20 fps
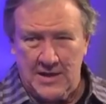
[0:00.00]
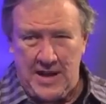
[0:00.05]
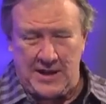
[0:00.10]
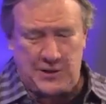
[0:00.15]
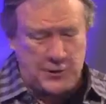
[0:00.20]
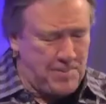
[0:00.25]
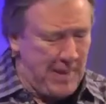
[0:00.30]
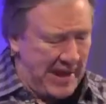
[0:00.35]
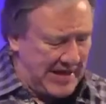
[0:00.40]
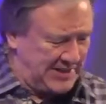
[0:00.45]

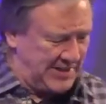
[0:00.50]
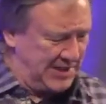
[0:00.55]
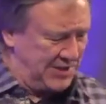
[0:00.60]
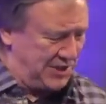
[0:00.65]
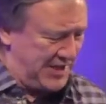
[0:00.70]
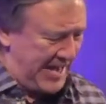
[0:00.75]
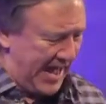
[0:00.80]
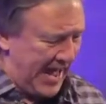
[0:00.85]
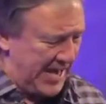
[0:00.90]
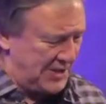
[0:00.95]

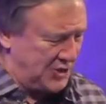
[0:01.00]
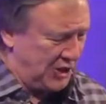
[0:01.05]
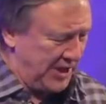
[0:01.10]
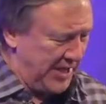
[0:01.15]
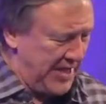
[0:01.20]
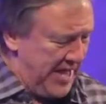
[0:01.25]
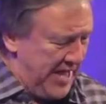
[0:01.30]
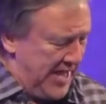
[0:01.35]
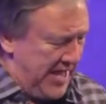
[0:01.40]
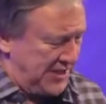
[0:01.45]
Expectancy
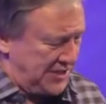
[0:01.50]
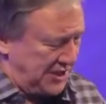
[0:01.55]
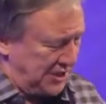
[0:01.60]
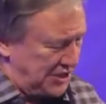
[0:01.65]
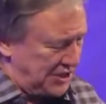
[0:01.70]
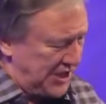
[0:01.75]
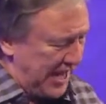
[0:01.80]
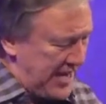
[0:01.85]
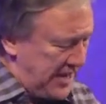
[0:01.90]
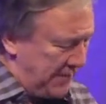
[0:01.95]
actually is
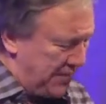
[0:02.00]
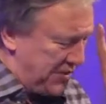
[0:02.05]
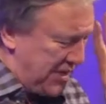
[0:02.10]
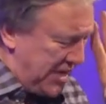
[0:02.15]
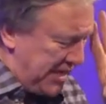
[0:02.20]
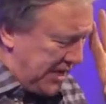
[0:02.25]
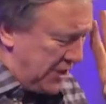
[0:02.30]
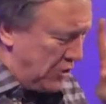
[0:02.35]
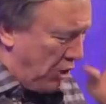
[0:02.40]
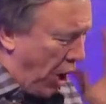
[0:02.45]
the state of
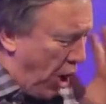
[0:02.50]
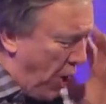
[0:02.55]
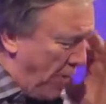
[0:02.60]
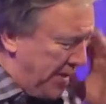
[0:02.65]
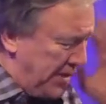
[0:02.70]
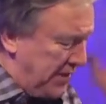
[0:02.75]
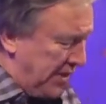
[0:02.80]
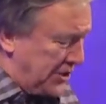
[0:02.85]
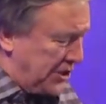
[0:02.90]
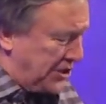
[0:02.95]
thinking or
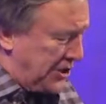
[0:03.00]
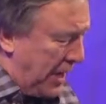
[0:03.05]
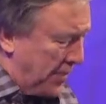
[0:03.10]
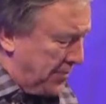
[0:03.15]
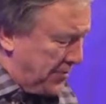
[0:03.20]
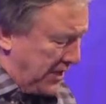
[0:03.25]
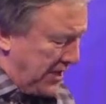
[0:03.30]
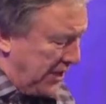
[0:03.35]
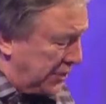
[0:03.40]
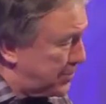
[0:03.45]
hoping that
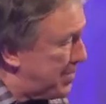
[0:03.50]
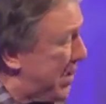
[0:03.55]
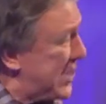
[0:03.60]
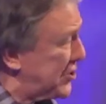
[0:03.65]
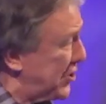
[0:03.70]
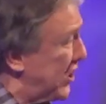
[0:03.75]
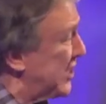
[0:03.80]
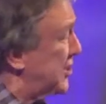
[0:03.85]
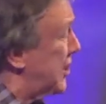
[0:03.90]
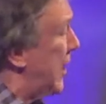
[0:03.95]
something,
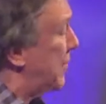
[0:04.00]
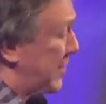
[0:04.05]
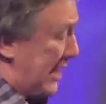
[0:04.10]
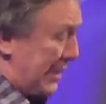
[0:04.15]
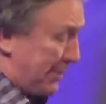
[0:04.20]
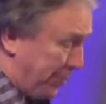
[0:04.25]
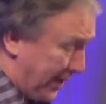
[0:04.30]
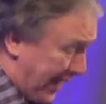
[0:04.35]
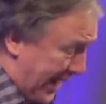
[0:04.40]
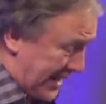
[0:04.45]
especially
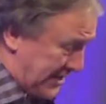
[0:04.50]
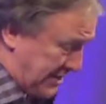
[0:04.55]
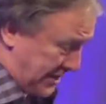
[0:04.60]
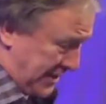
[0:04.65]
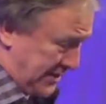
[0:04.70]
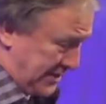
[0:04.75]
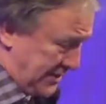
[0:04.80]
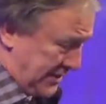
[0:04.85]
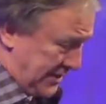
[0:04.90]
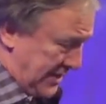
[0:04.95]
something
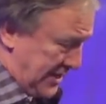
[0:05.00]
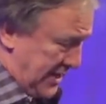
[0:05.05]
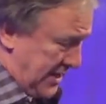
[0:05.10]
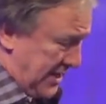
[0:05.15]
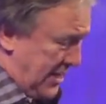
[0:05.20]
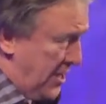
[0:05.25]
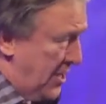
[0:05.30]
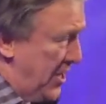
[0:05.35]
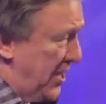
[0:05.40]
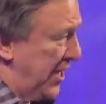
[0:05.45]
pleasant,
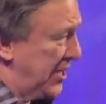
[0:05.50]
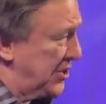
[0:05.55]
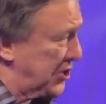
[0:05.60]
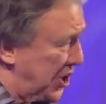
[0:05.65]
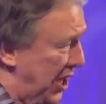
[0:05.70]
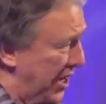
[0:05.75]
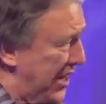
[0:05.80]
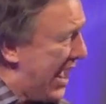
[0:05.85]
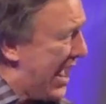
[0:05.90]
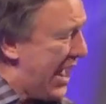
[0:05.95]

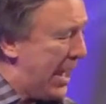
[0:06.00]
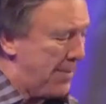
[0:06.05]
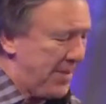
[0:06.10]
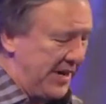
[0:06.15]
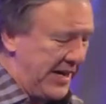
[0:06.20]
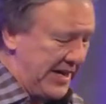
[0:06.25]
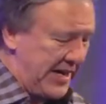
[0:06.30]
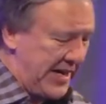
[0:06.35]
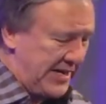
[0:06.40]
is going to happen.